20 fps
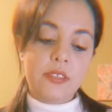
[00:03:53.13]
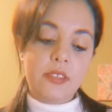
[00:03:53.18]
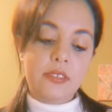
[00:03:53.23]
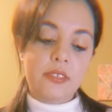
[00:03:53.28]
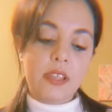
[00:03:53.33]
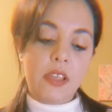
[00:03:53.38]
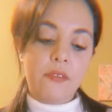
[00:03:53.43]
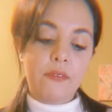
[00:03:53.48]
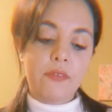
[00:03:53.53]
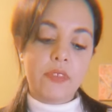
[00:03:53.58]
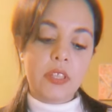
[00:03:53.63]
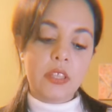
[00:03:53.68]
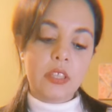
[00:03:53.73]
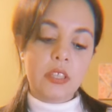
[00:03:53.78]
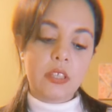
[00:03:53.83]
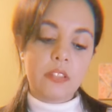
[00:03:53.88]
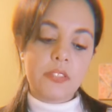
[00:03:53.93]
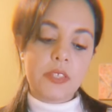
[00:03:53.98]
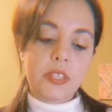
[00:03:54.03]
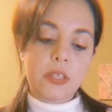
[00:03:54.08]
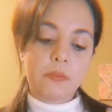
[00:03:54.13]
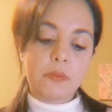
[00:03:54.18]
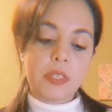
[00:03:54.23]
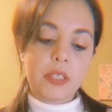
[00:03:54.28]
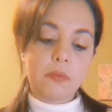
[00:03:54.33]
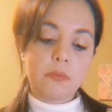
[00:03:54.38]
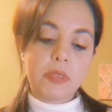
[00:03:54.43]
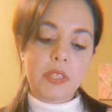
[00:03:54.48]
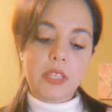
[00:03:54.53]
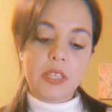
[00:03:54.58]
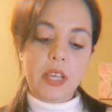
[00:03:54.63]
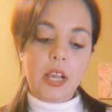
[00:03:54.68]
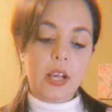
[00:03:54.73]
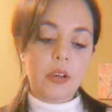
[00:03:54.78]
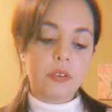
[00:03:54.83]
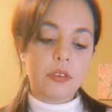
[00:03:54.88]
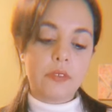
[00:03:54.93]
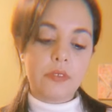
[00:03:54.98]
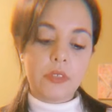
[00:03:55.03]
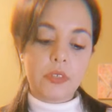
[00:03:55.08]
There's that feeling of something being
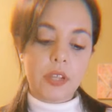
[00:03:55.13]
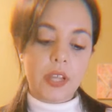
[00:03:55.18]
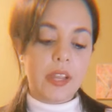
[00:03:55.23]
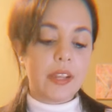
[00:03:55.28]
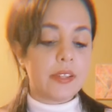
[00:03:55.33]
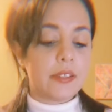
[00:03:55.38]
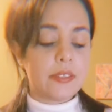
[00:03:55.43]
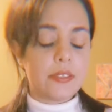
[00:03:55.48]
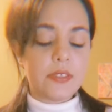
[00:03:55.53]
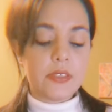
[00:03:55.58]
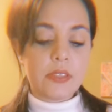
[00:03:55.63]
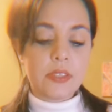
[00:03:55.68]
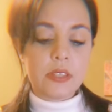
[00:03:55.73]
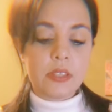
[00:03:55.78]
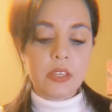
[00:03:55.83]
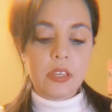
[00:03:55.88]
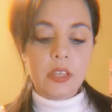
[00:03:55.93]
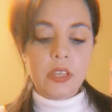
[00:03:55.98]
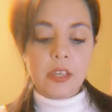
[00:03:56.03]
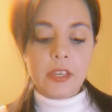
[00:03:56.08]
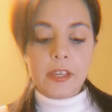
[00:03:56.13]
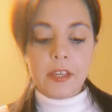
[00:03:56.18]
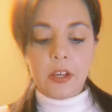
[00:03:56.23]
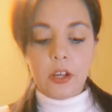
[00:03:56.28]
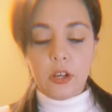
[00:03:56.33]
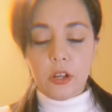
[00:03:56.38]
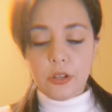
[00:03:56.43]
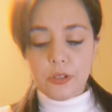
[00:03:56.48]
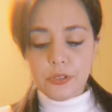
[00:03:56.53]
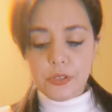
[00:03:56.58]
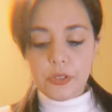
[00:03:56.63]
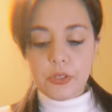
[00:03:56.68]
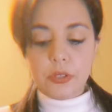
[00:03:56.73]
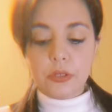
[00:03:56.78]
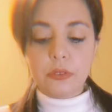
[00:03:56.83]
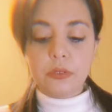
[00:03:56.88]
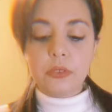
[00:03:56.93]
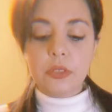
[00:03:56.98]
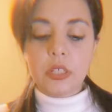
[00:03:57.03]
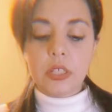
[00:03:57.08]
out of your hands
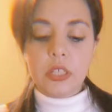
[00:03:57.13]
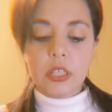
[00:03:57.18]
also.